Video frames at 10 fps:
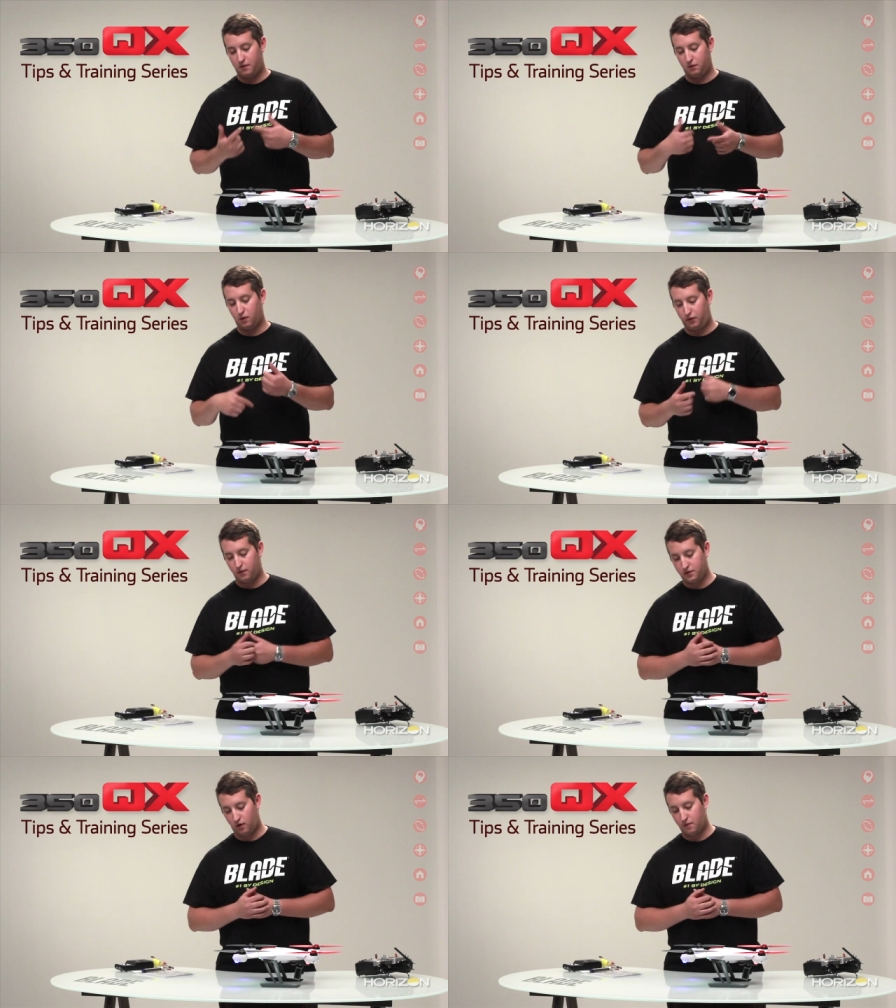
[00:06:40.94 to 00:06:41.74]
It will go
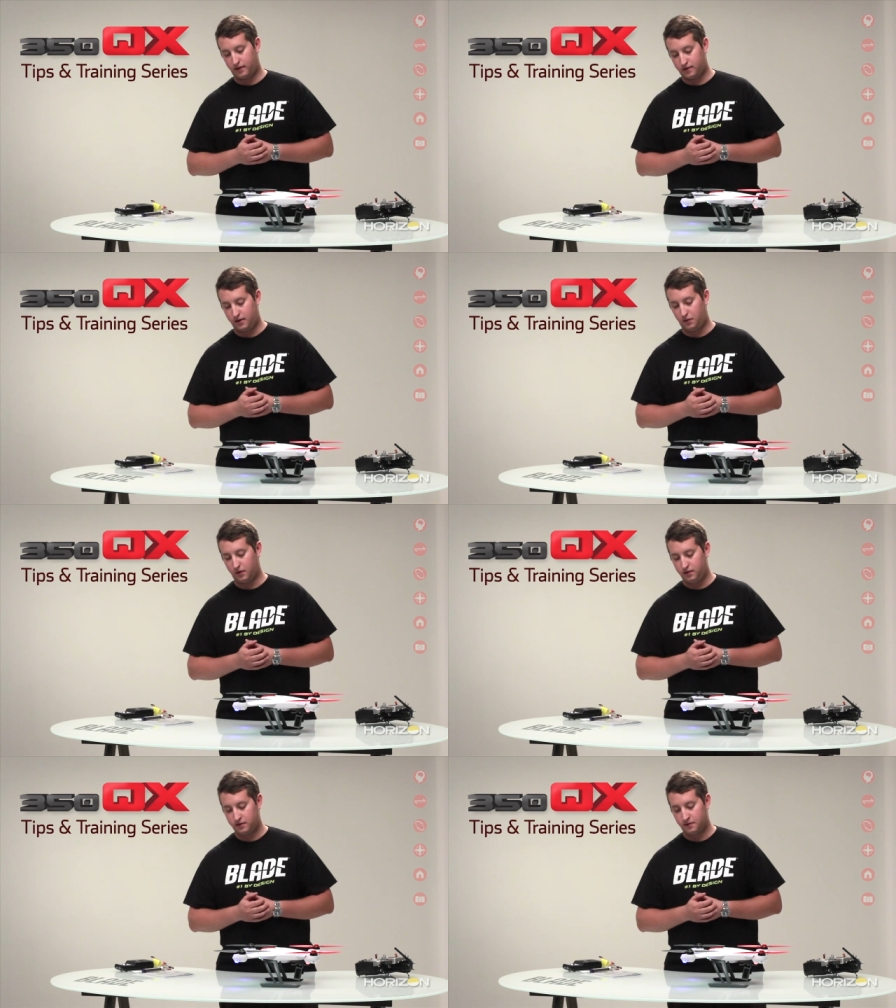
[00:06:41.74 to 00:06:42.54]
through its arming
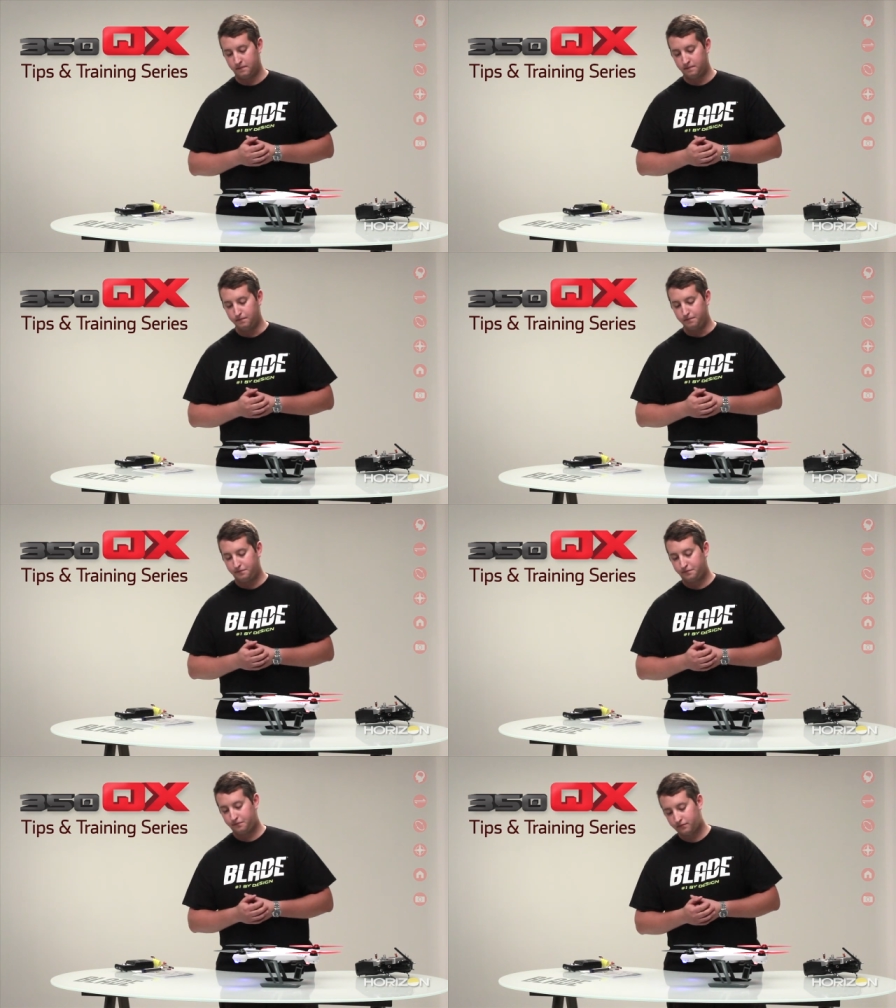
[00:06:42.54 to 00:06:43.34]
sequence.
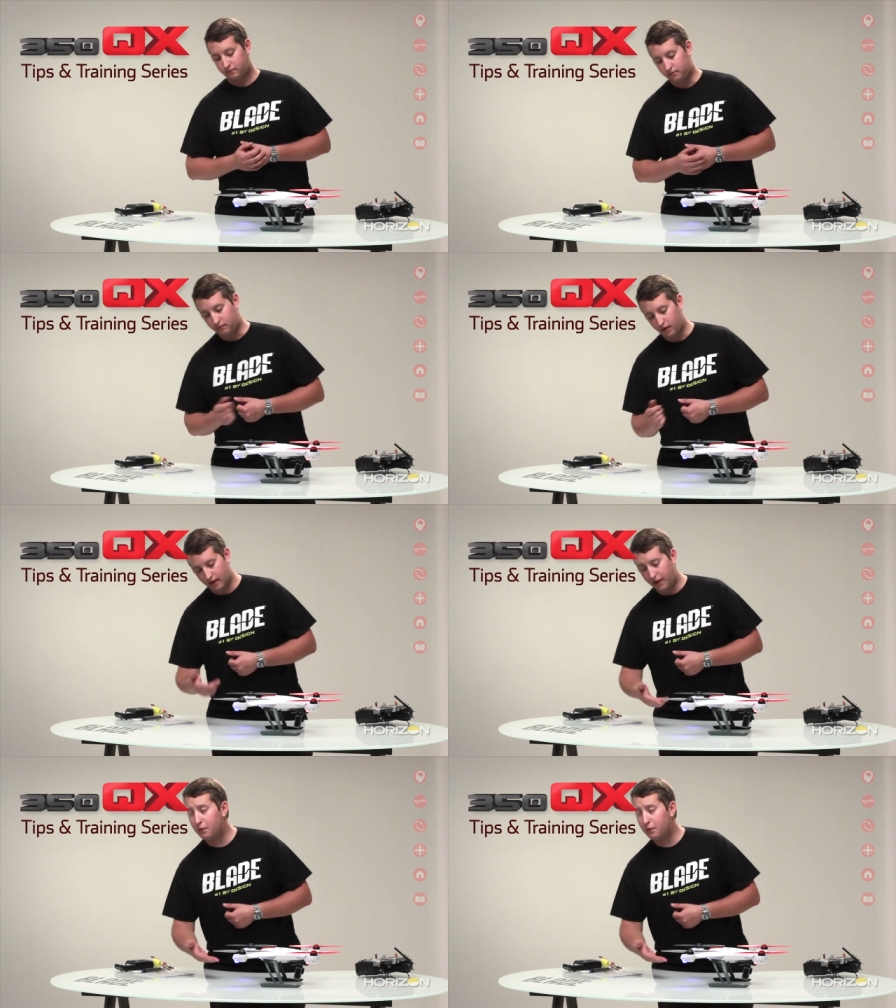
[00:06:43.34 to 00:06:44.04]
And